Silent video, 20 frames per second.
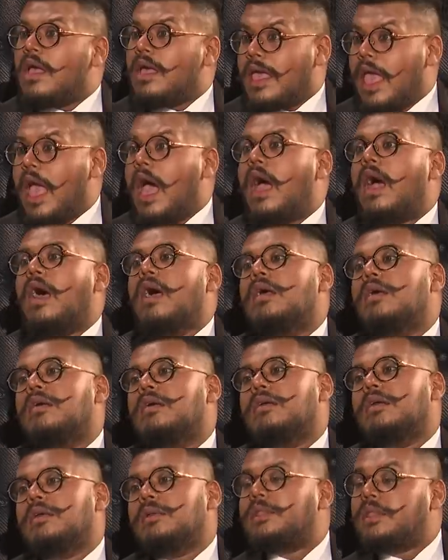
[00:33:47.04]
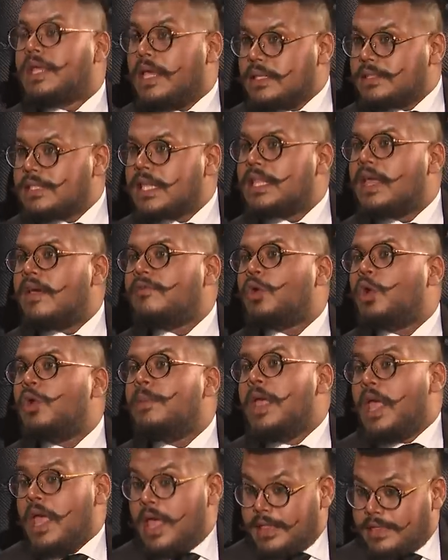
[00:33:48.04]
will yeah. come and take you away. Things that they have
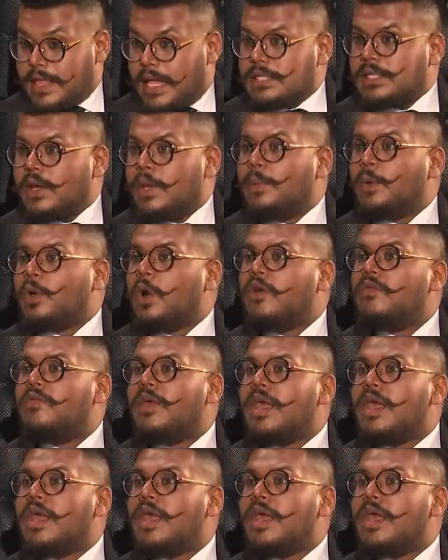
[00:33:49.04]
told. Yeah. That's why I put on